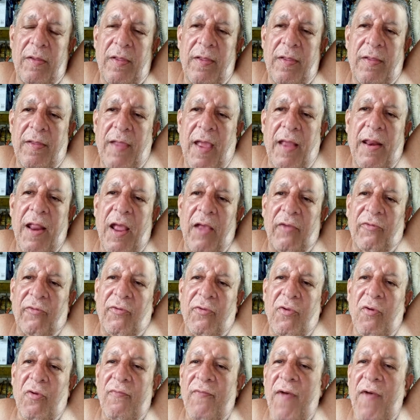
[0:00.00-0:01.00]
that
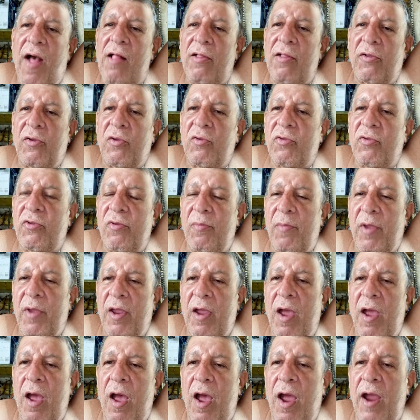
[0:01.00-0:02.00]
has no value to
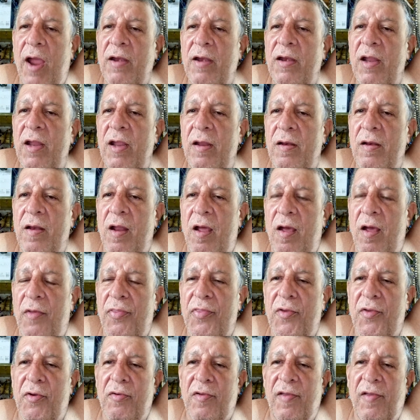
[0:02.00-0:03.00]
me. I need
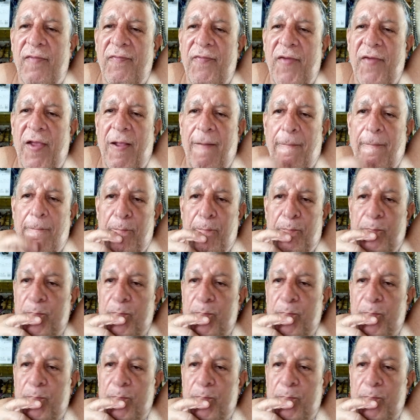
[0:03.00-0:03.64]
30 feet.